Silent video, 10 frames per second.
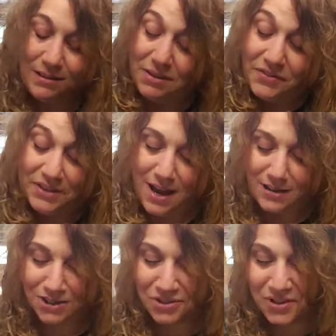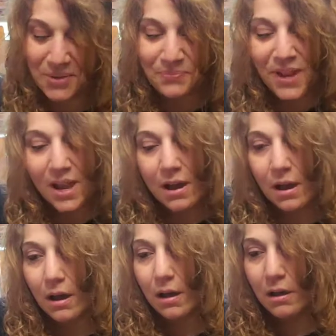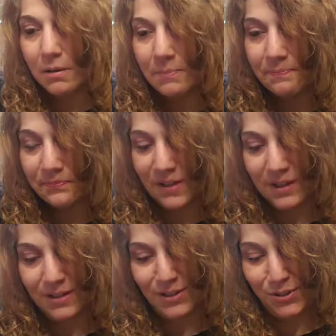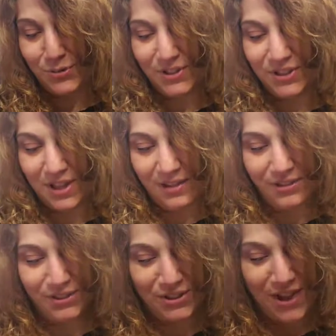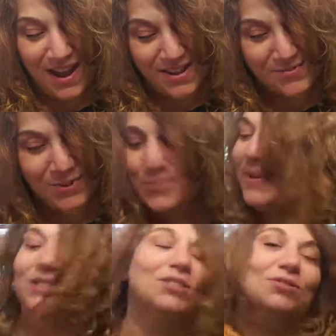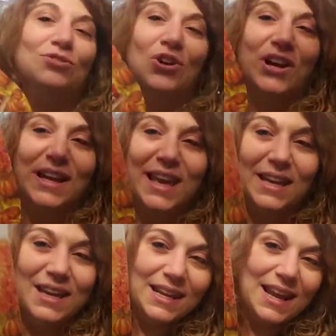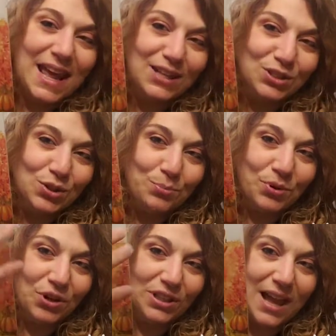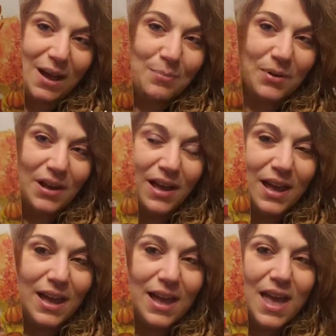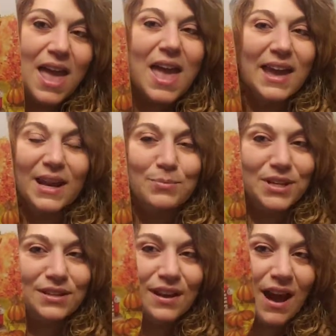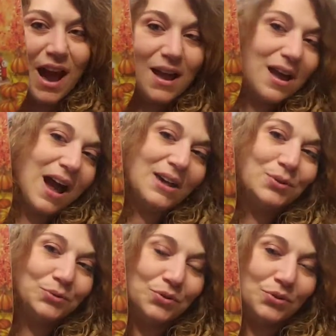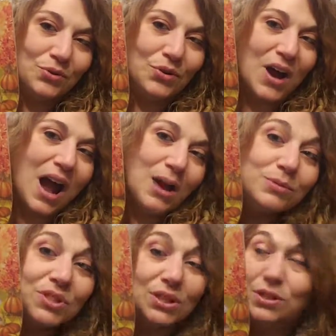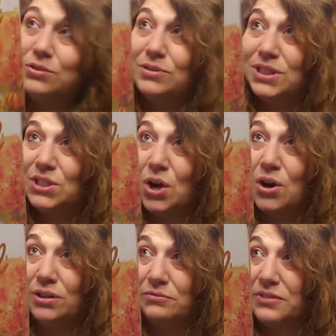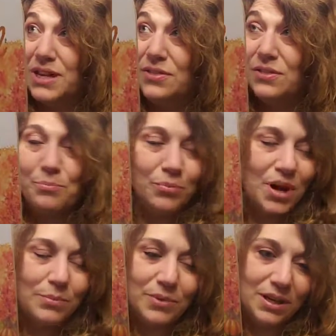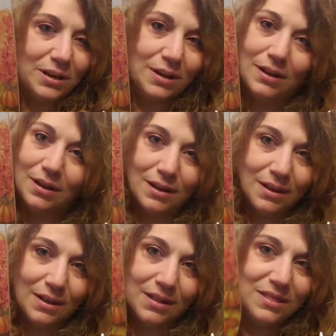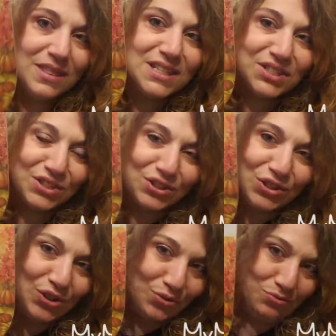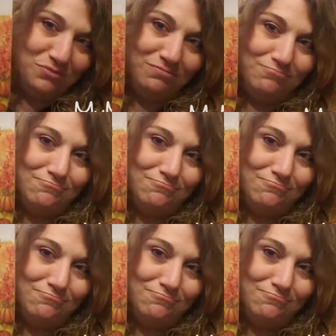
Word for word: I love the Dollar Tree. Um, so this other sign with the mason jar, again, it has the burlap. And I mean, I, I don't know, I was going to use this on a wreath, but I mean, this is cute.